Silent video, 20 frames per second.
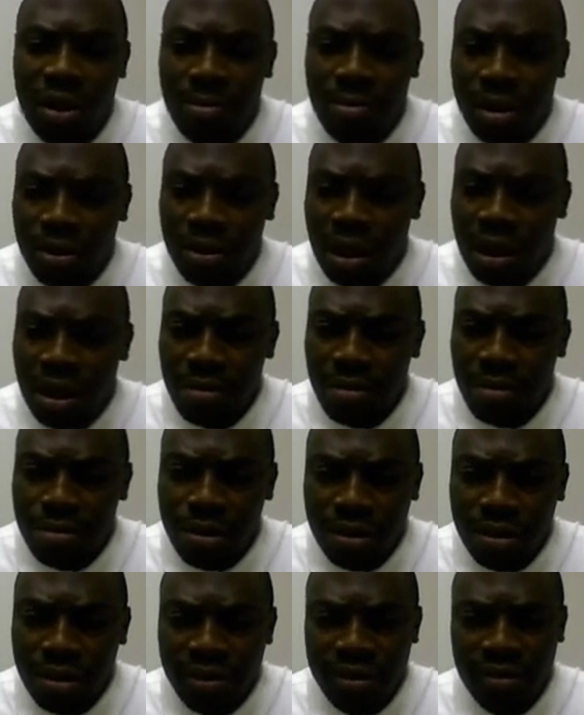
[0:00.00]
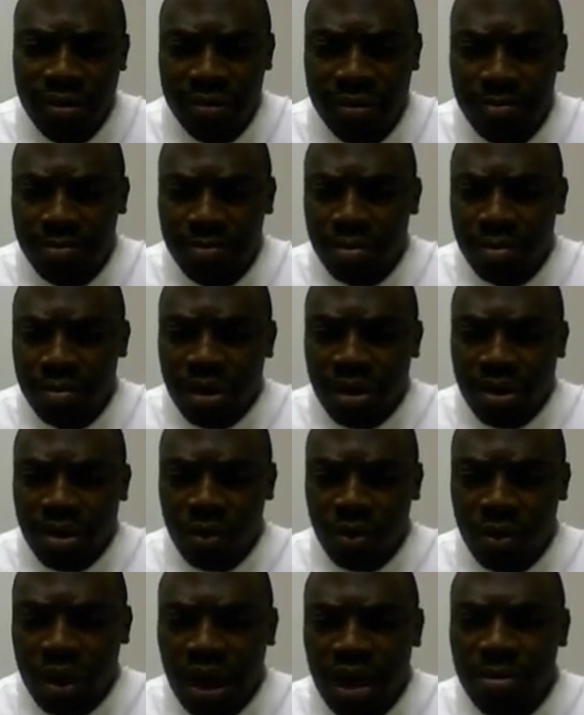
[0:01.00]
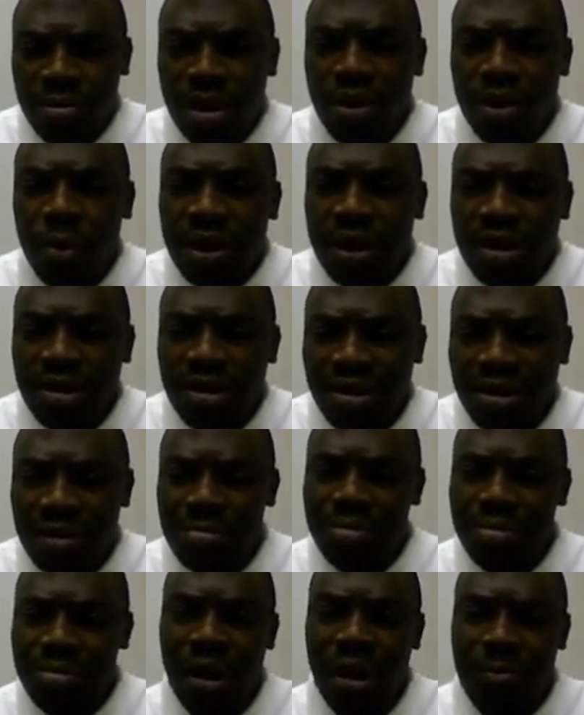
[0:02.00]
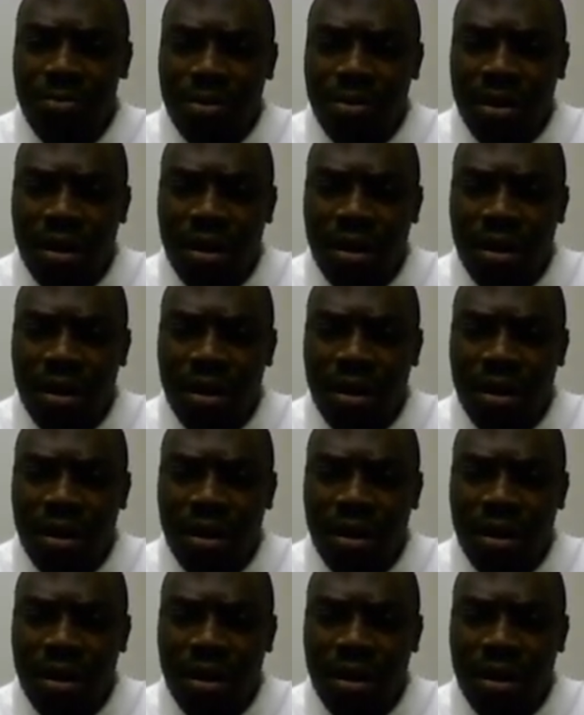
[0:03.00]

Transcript: you are particularly important. So we're going to be going deeper,